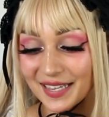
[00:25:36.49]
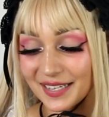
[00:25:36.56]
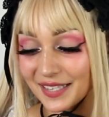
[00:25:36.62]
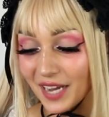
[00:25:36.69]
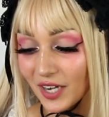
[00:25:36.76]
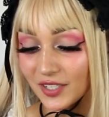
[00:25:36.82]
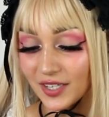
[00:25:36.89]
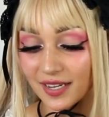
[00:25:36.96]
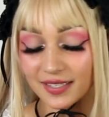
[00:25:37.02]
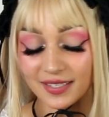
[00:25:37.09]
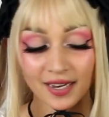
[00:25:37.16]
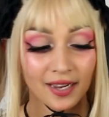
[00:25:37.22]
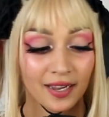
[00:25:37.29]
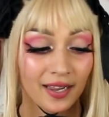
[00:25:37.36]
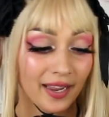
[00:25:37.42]
These are
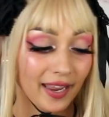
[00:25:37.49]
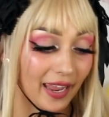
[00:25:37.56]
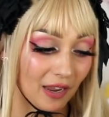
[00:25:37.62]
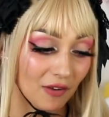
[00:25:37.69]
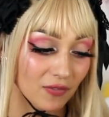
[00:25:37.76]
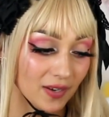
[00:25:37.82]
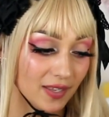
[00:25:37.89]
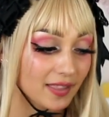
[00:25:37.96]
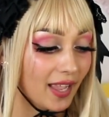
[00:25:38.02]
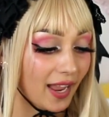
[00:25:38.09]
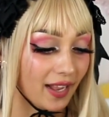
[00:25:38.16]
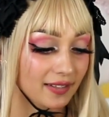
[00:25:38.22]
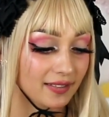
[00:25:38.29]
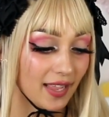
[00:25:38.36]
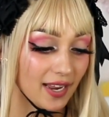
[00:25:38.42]
just everything.